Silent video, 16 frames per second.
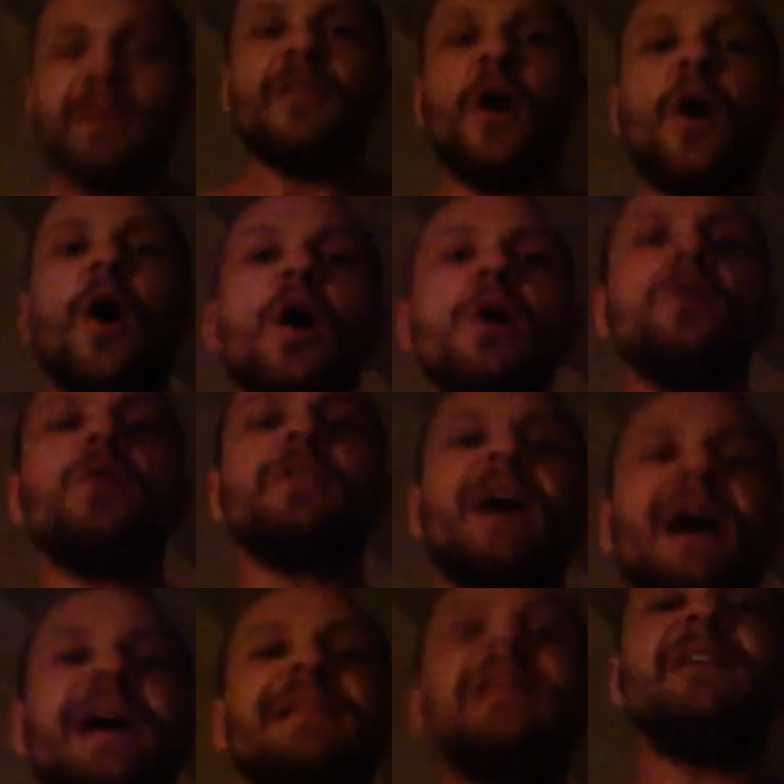The
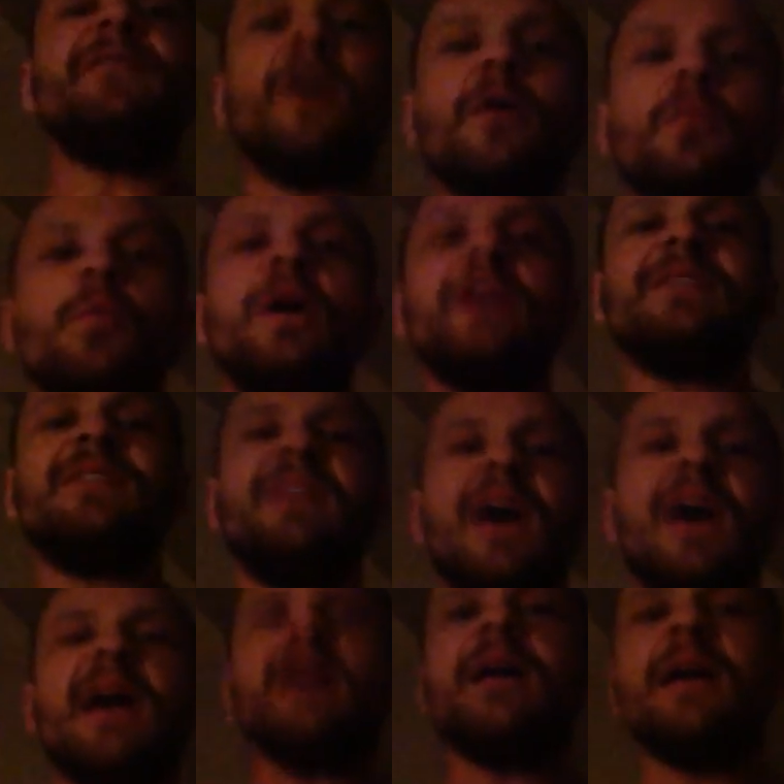Arnold, I leave on
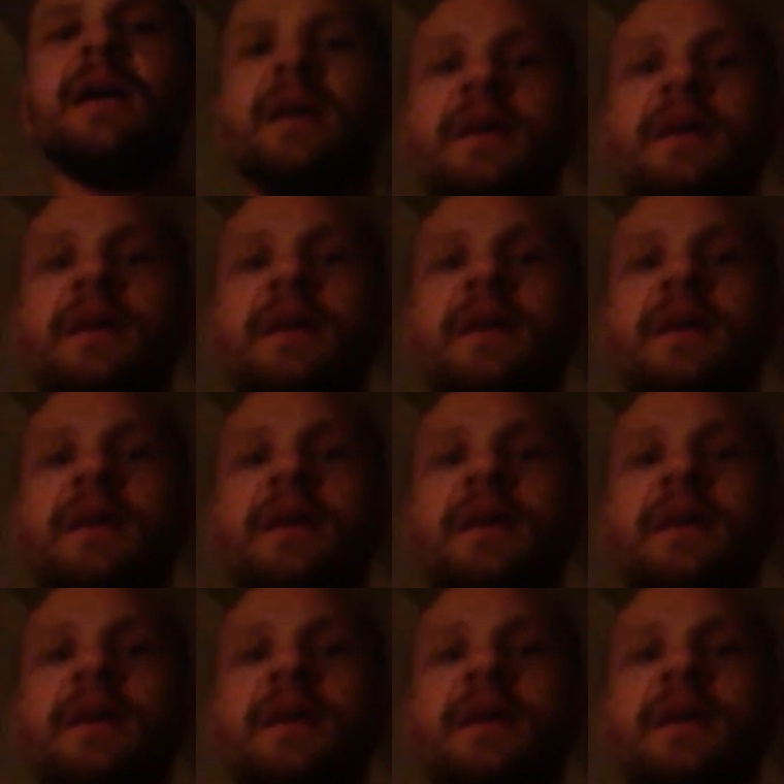Wednesday.